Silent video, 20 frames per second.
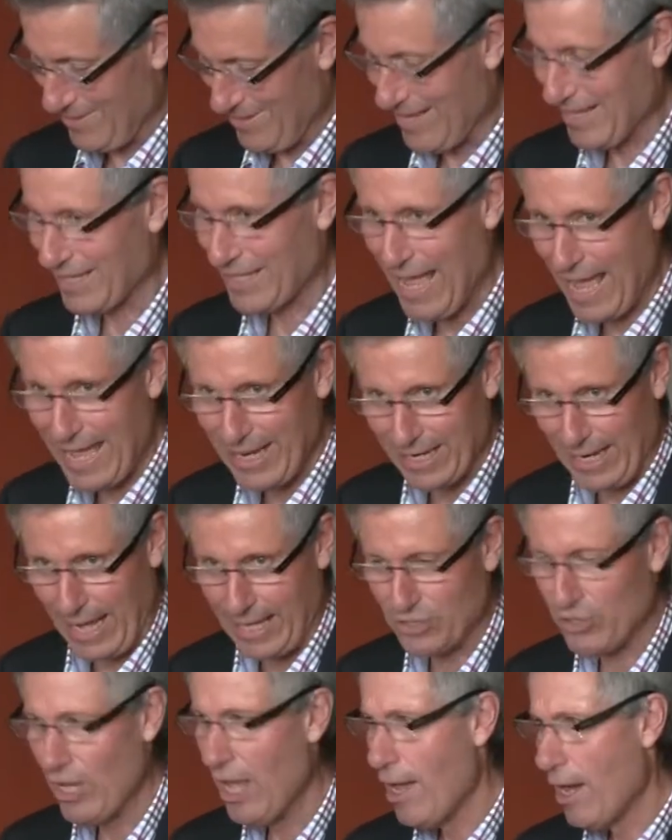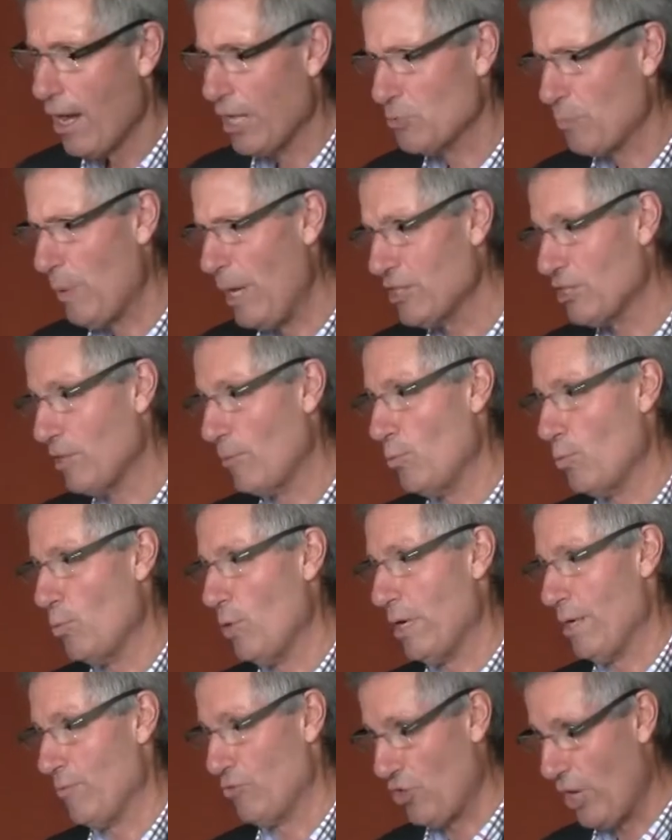and candidates. I suppose
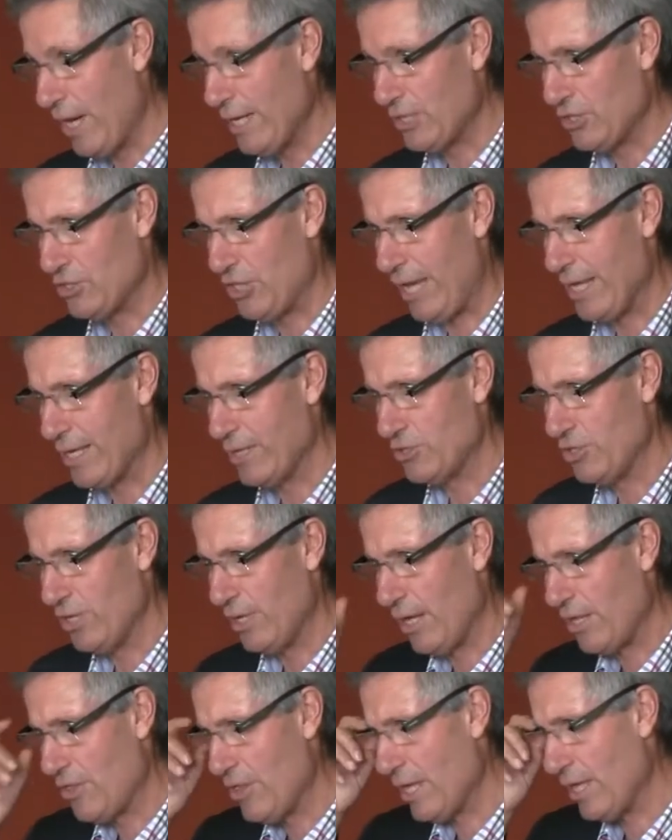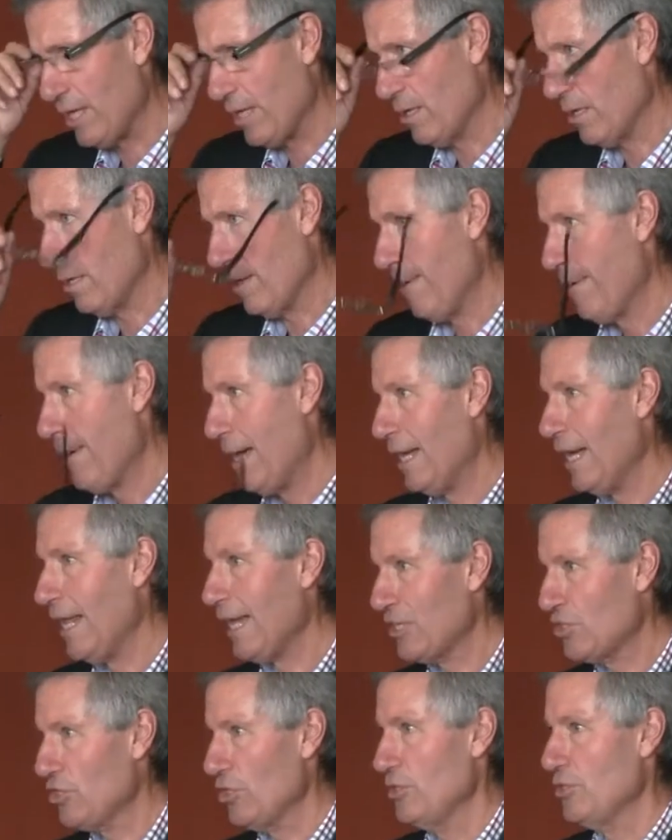what I'm trying to say is that I think
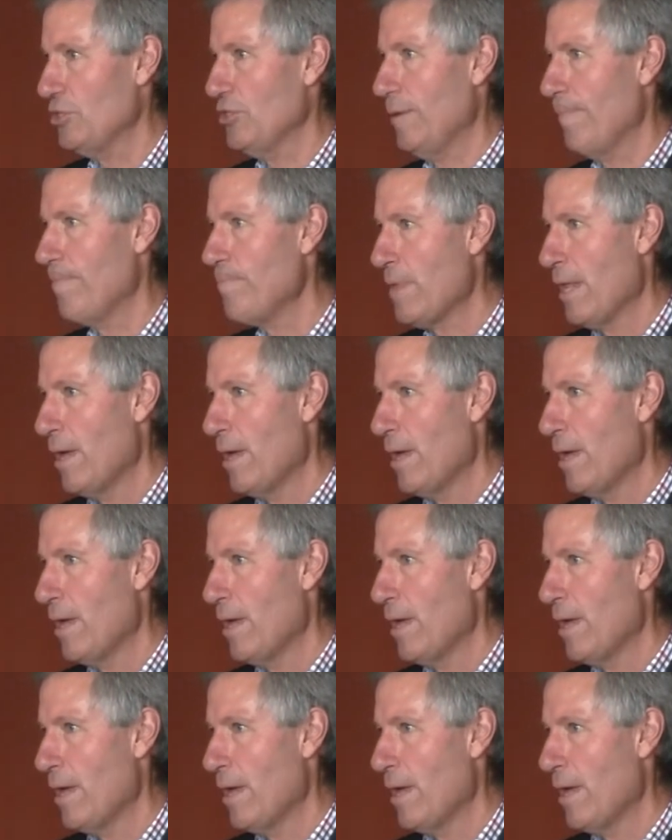elections